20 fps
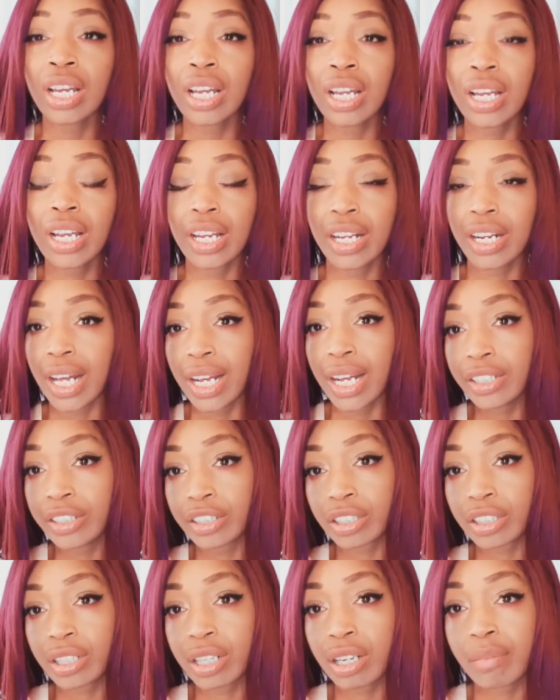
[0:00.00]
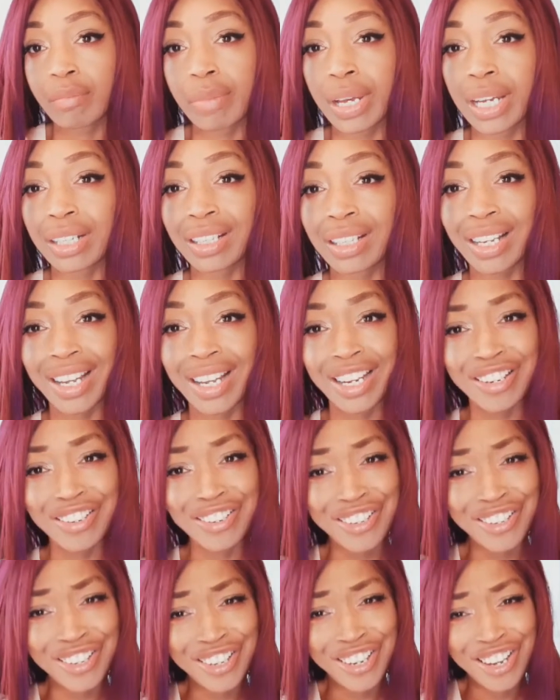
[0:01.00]
And I just come back like,
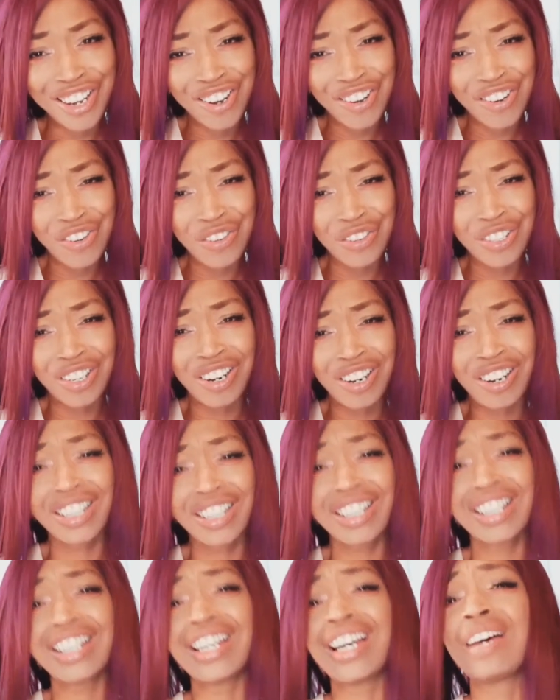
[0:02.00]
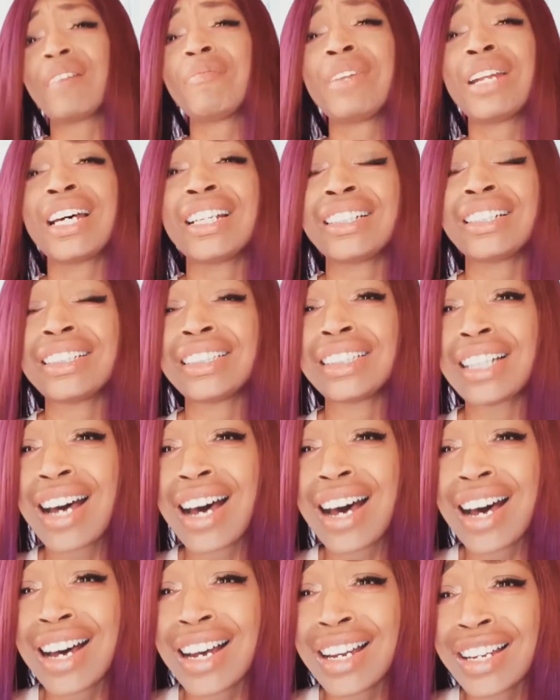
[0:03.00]
"No, darling, I'm not
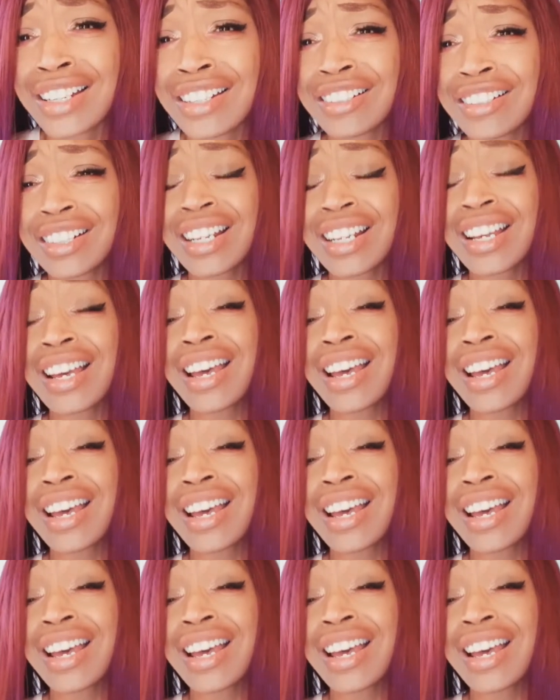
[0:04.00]
tired.